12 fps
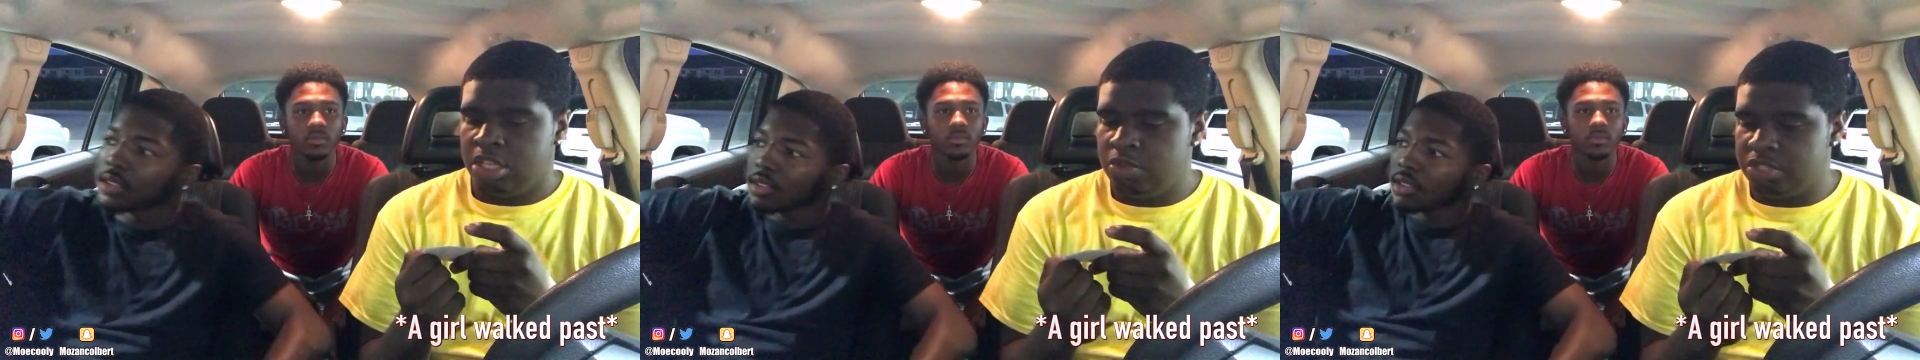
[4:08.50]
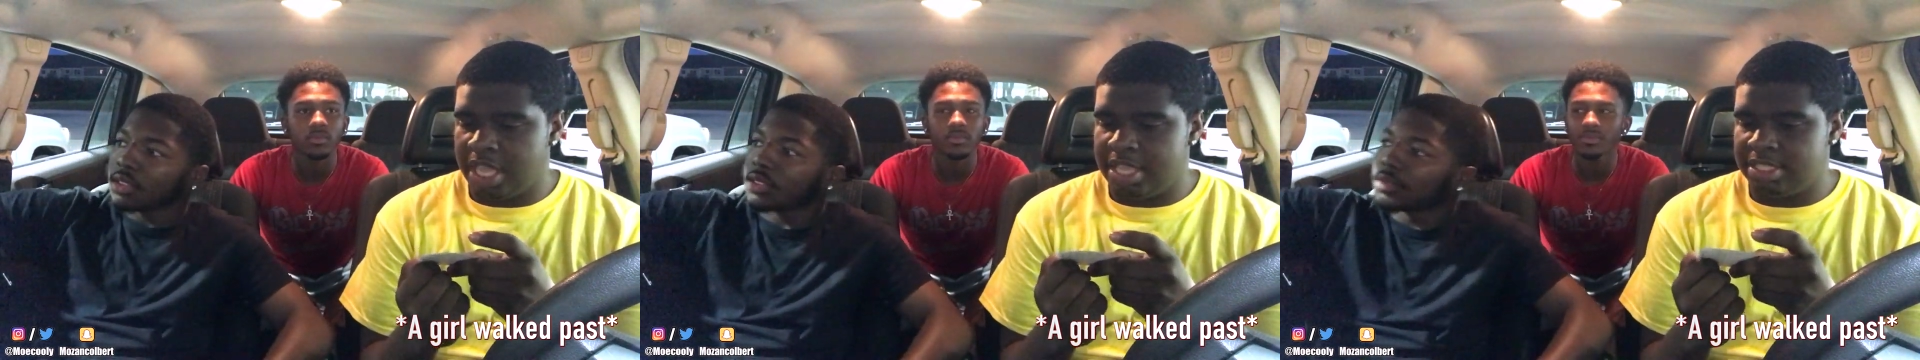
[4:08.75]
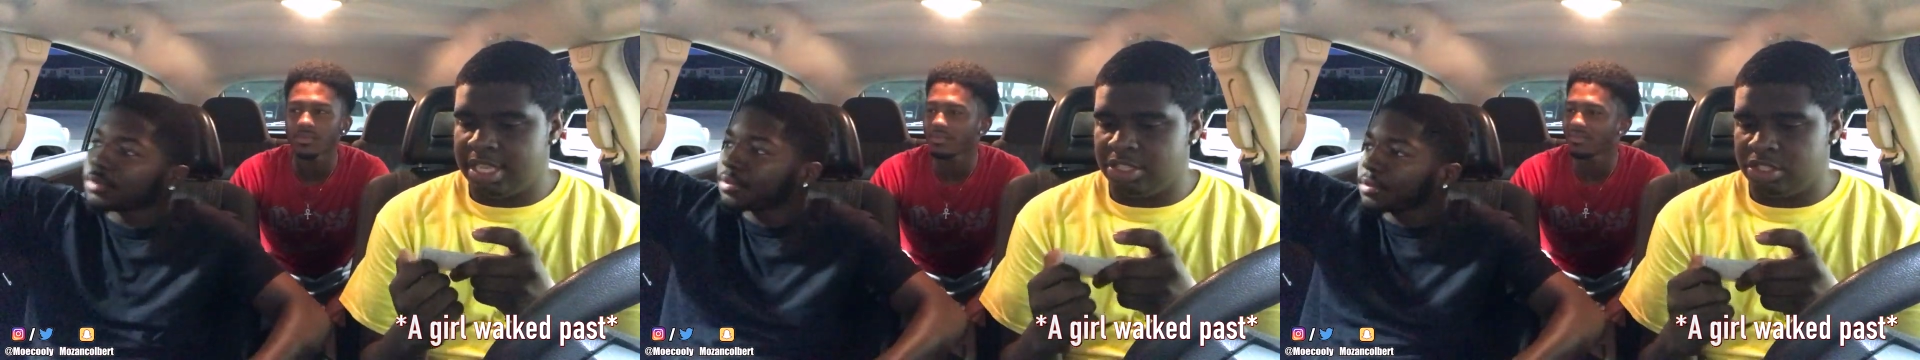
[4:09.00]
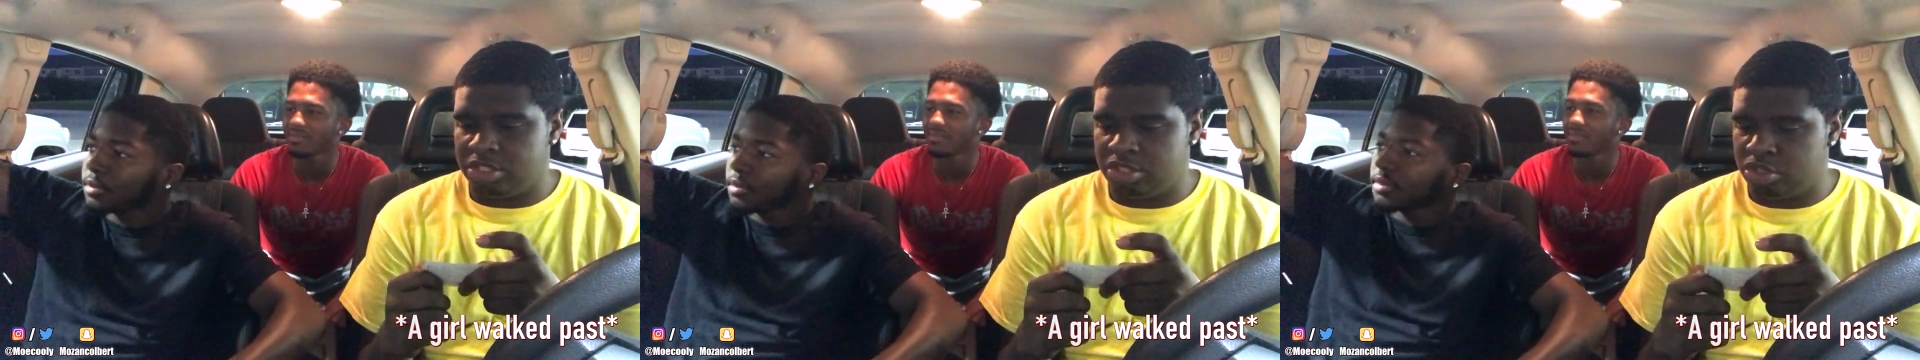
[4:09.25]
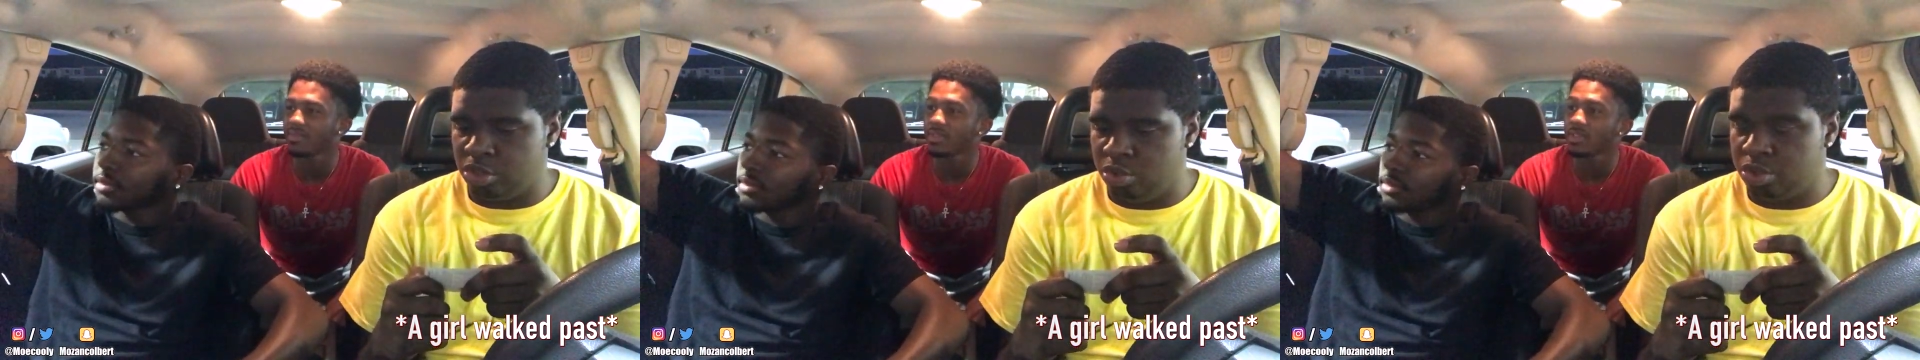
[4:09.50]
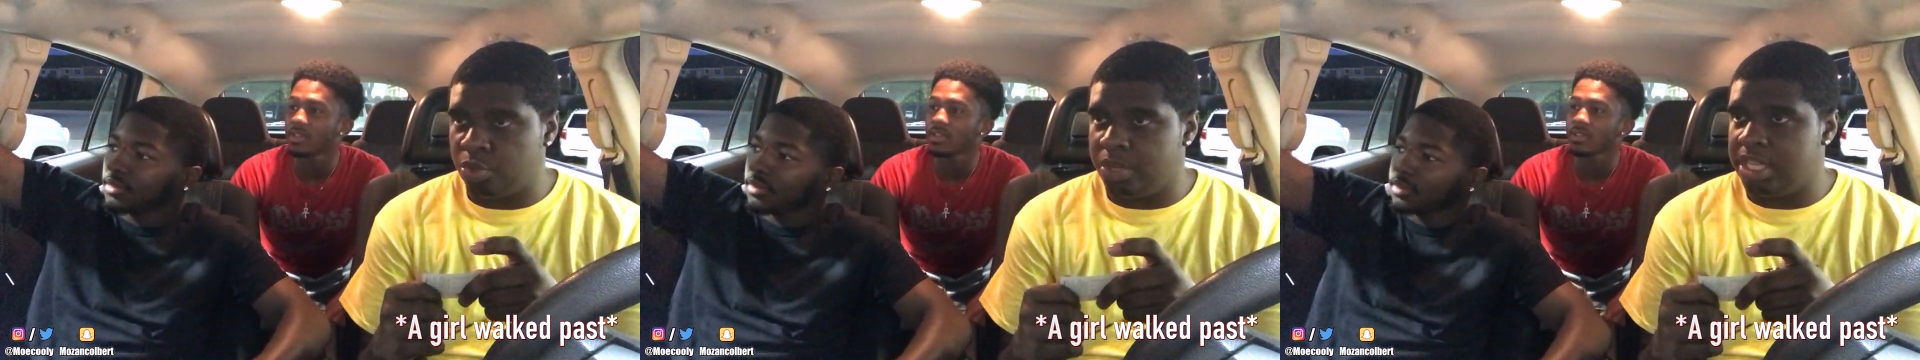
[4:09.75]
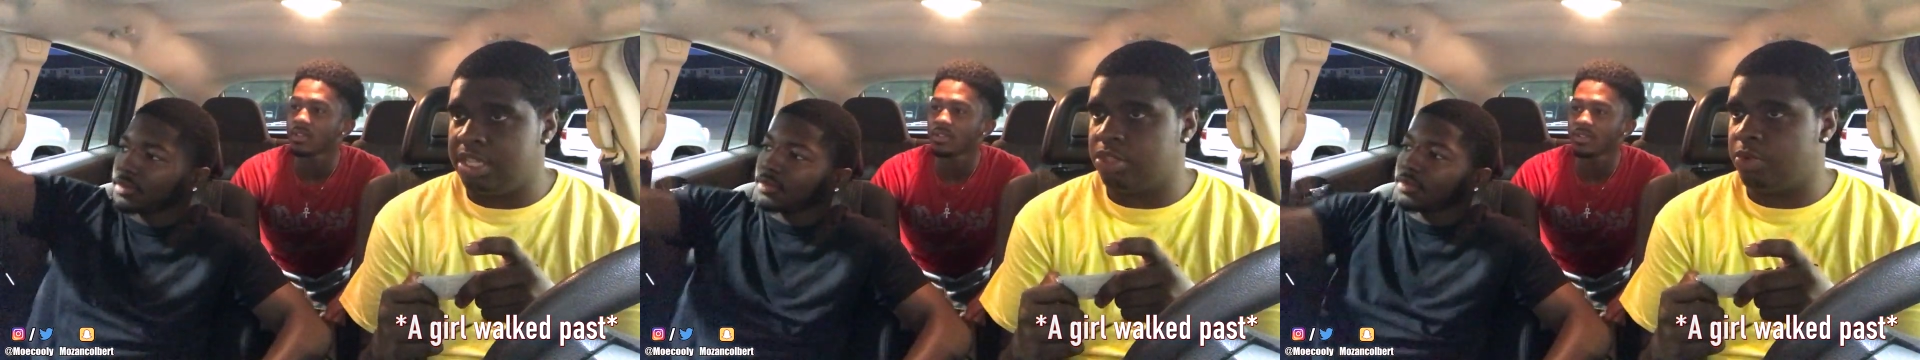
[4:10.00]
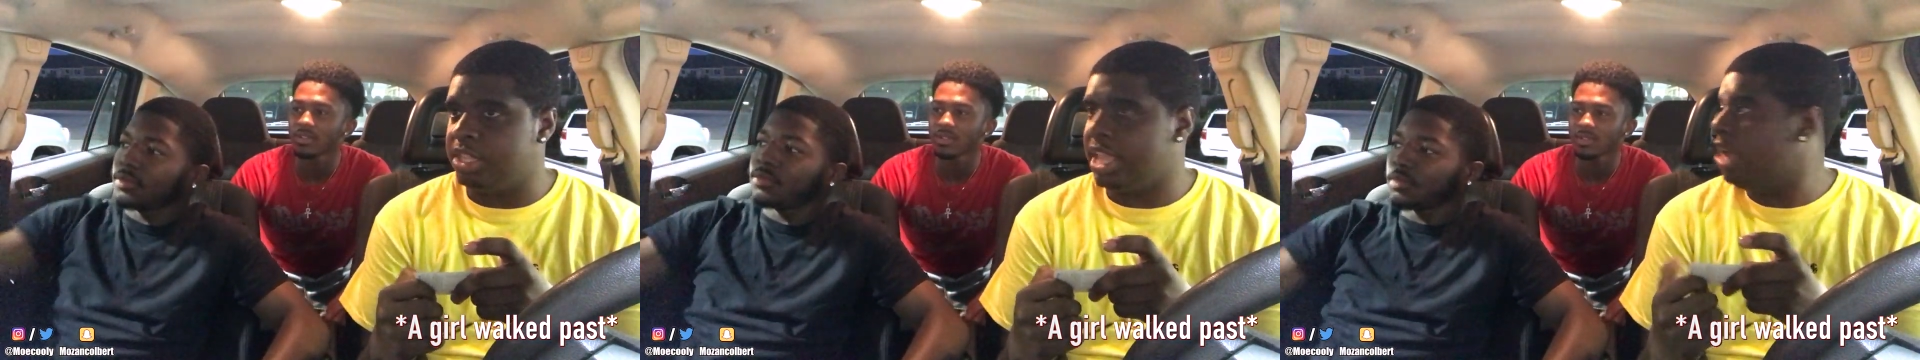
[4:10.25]
Speaker 1: You say it says two, three,
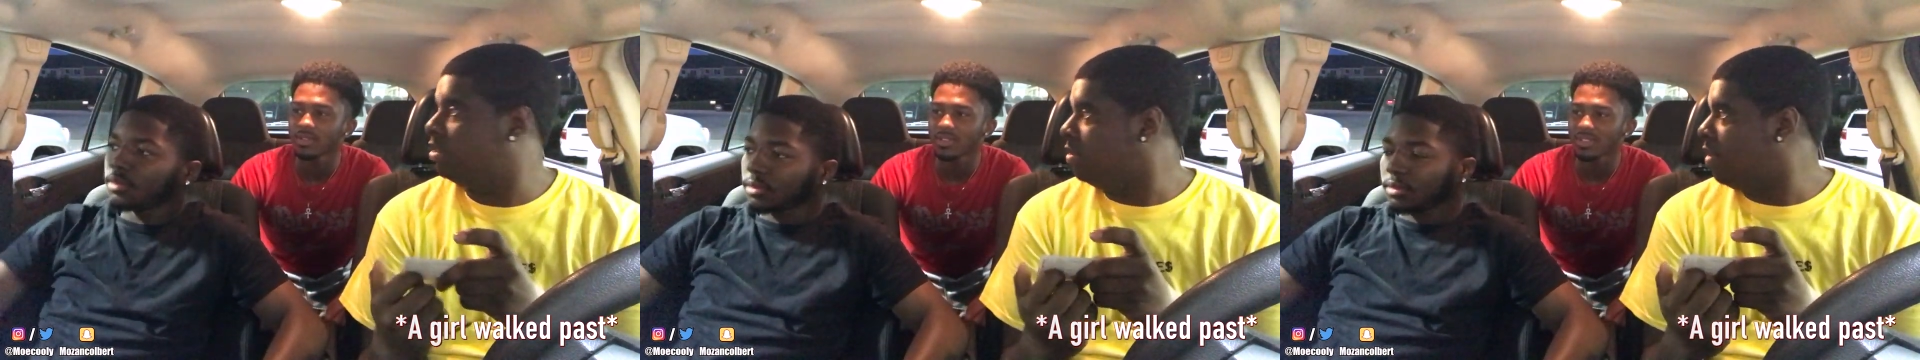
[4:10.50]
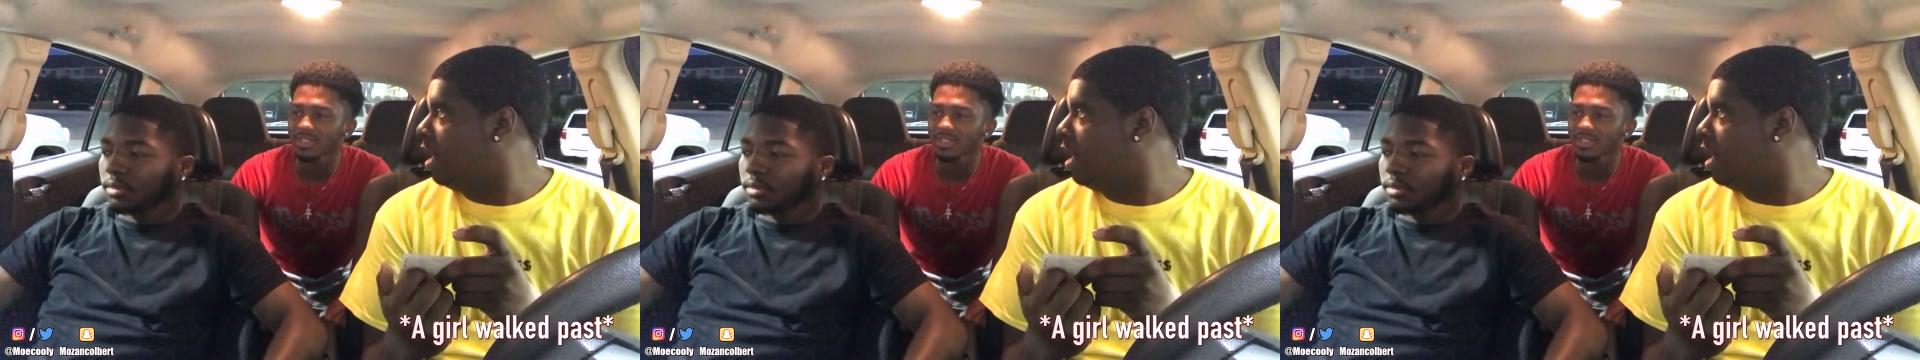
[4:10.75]
three thousand,